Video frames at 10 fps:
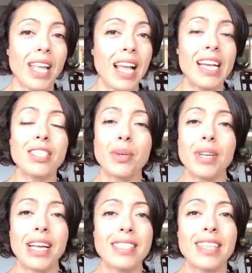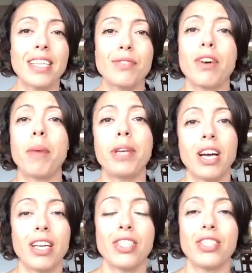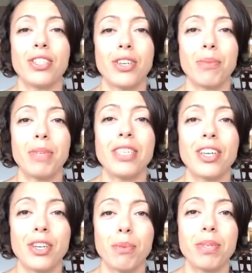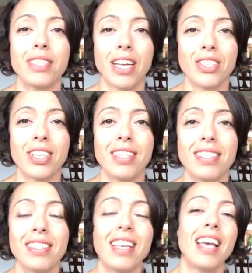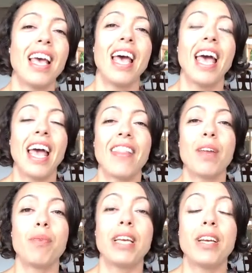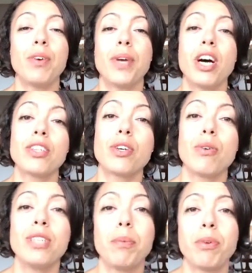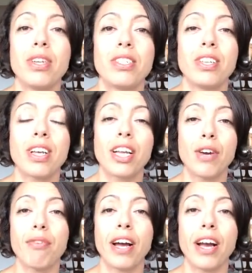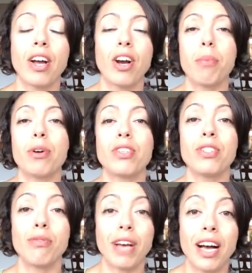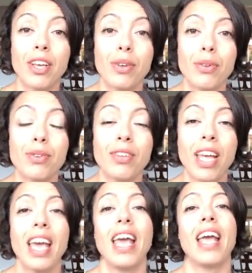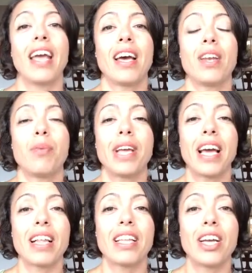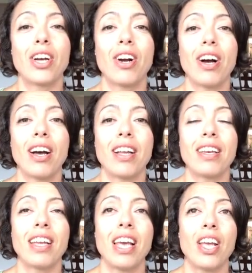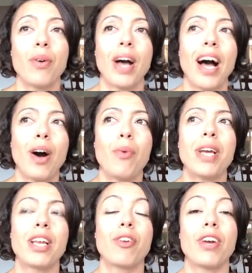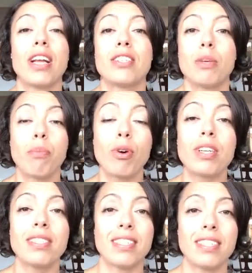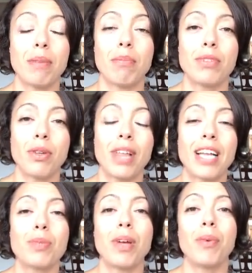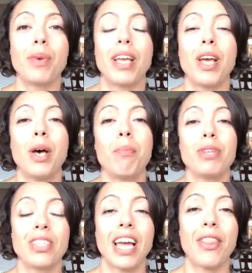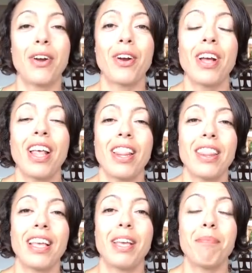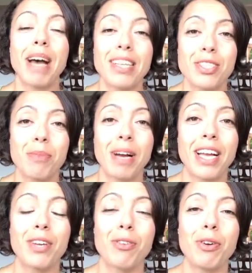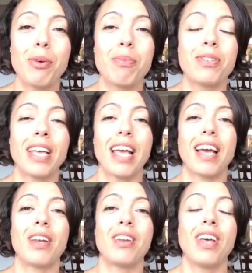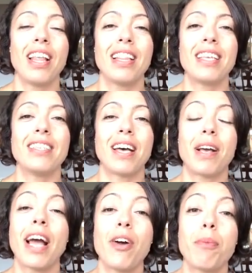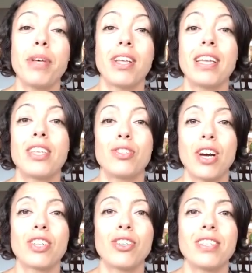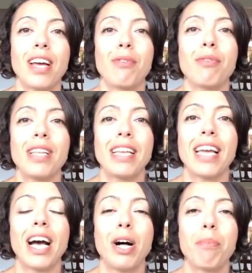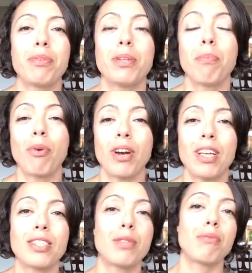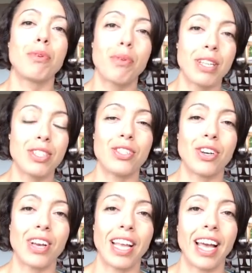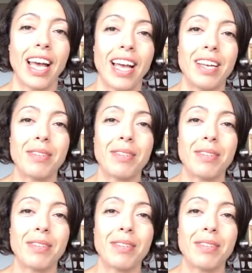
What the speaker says: And so it extends far beyond just your material possessions. And then we also go deeper into clarifying our personal values, and we get clear on how we can create a support system. So that's when we put together the mastermind groups and these accountability structures that really help support us through this journey ahead.